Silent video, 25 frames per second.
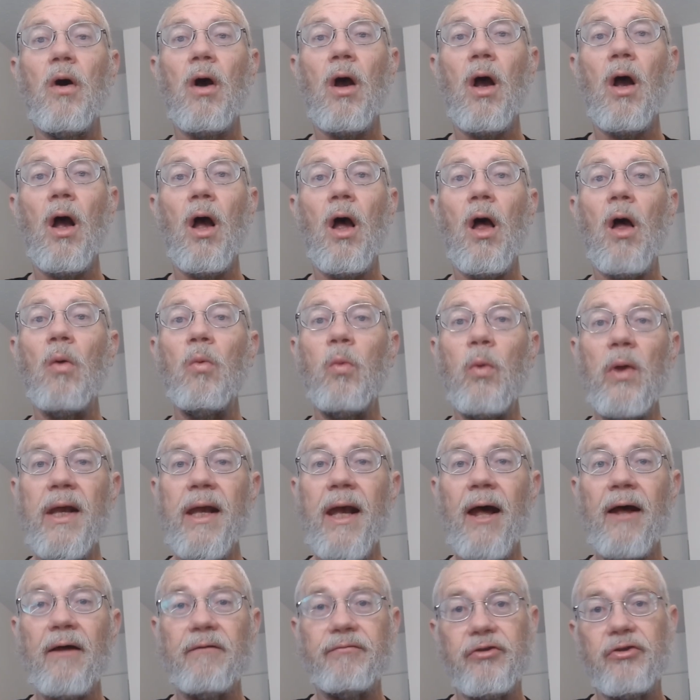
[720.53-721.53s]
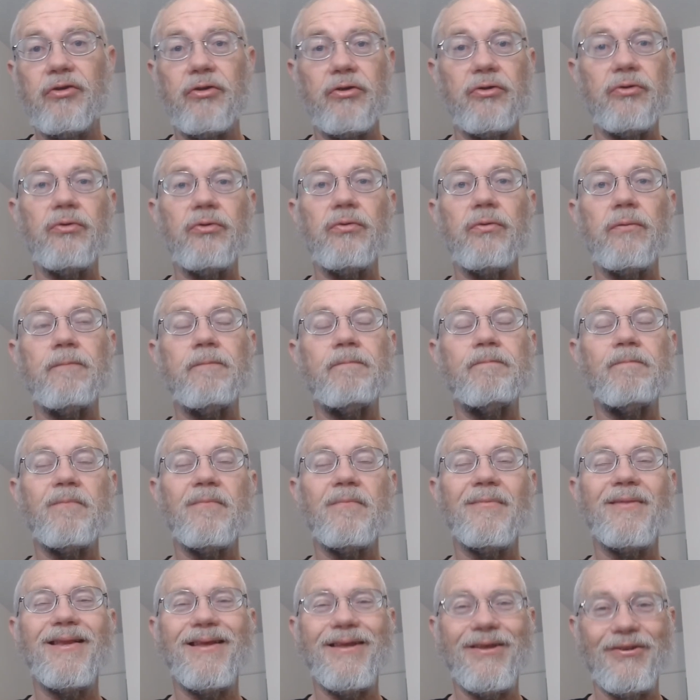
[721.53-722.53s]
all we have to do
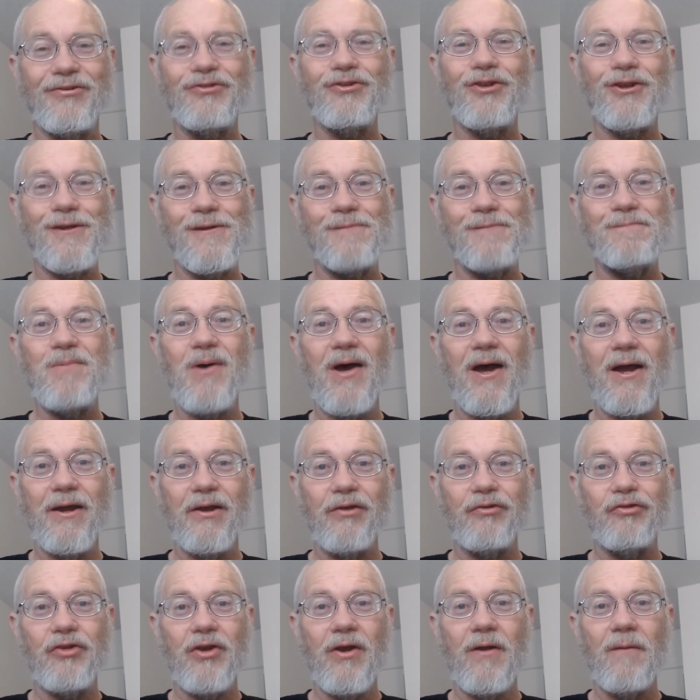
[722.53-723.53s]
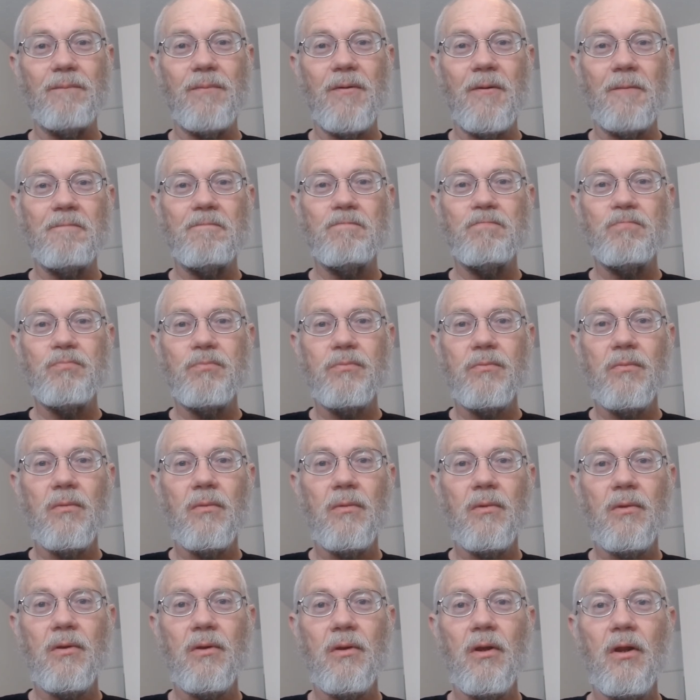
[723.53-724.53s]
is lead by example.
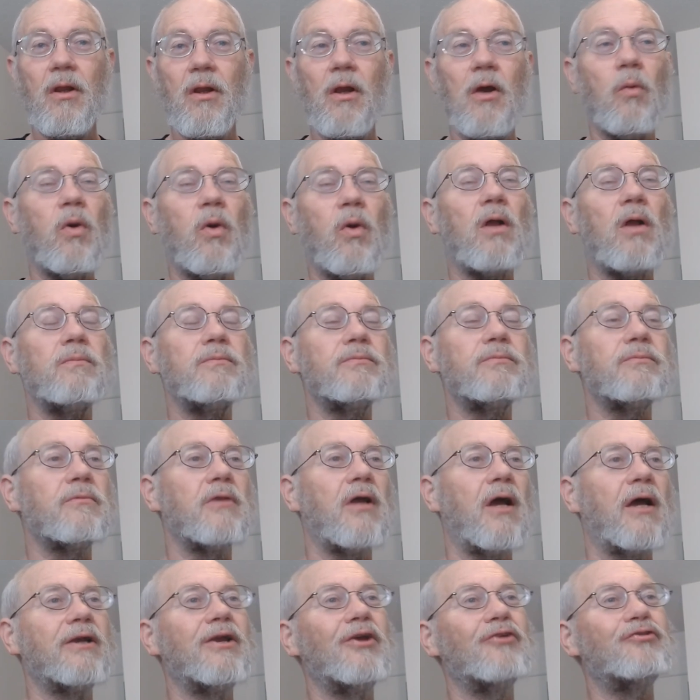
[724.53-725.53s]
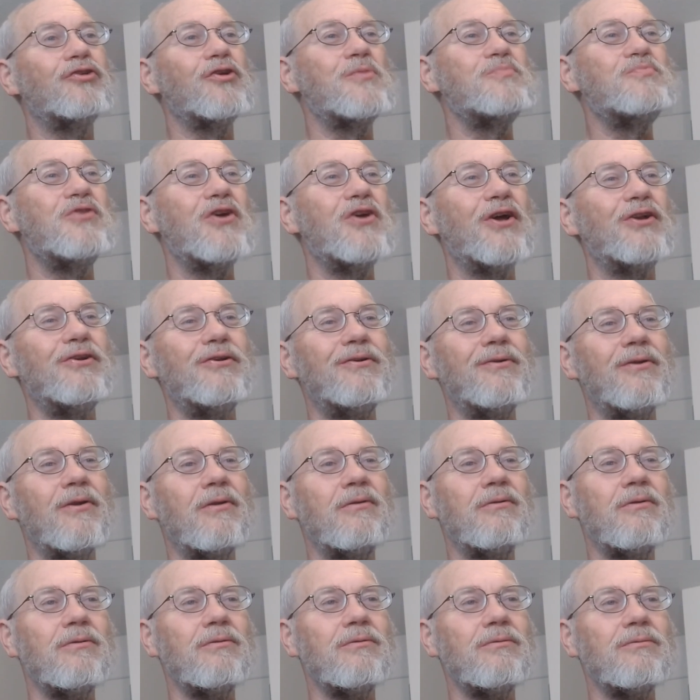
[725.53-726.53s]
Well, I guess I'm done
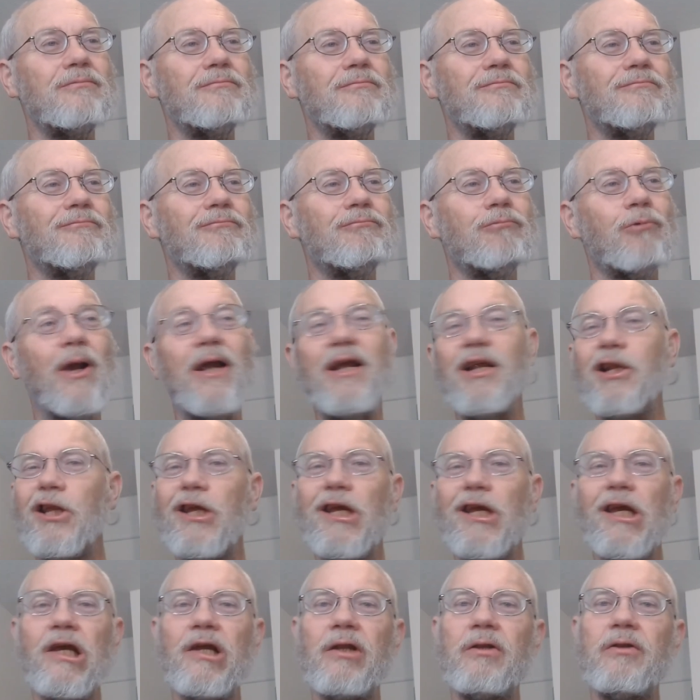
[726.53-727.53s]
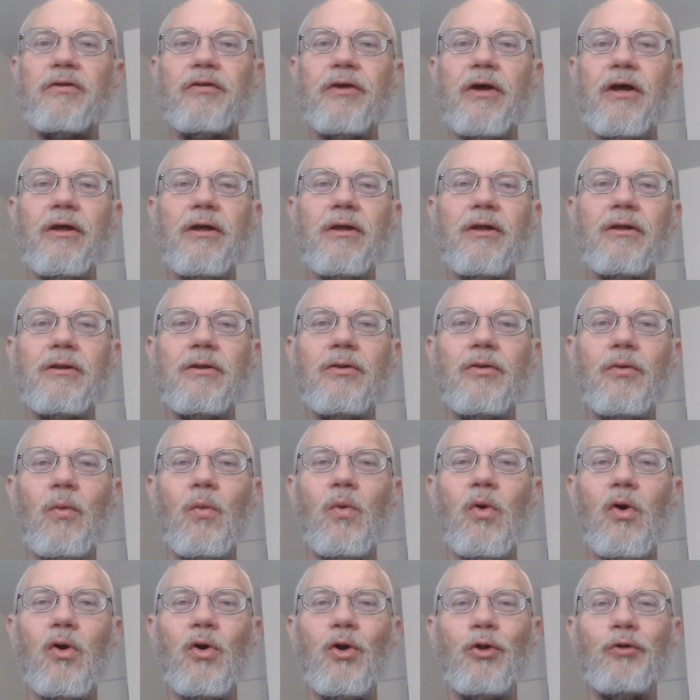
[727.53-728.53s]
railing at the
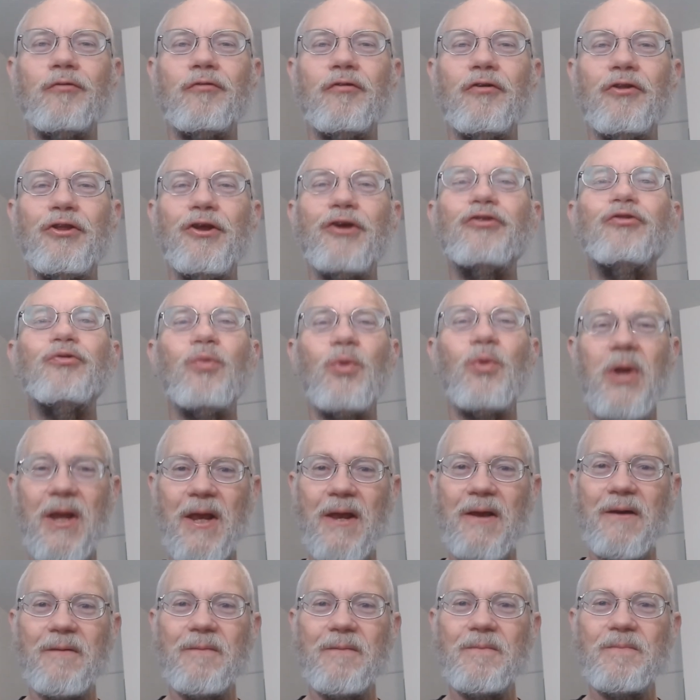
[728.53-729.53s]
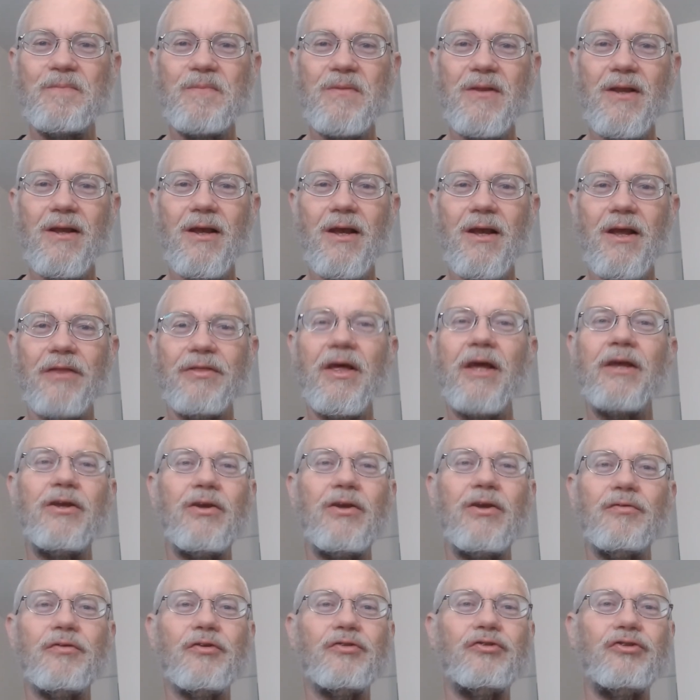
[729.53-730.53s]
world for this week. Thank
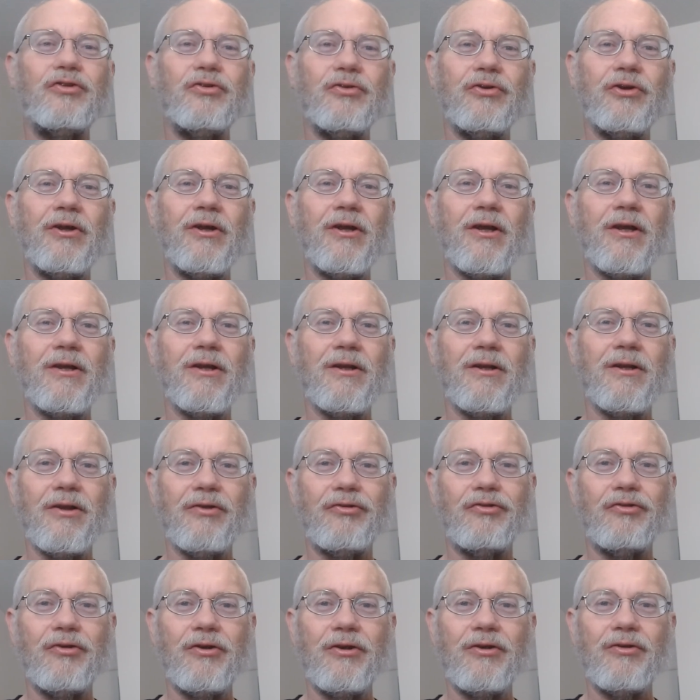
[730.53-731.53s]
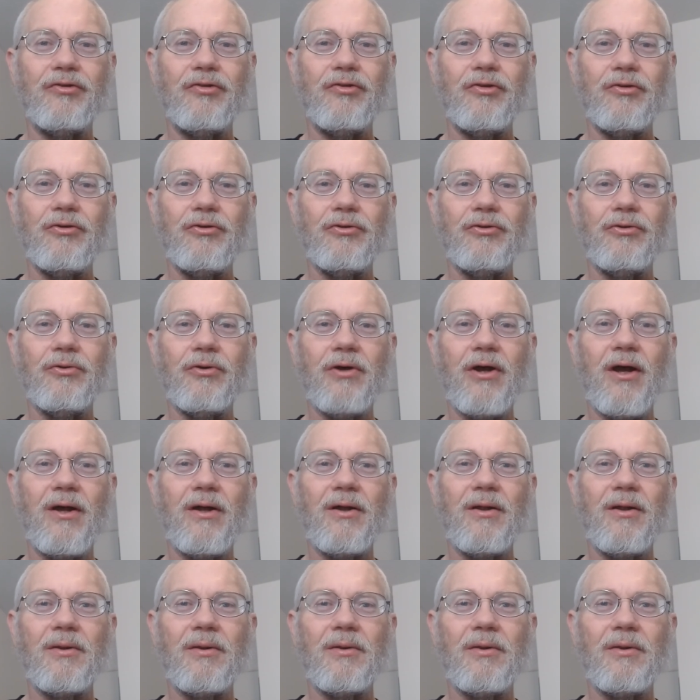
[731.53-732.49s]
you for tuning in and listening to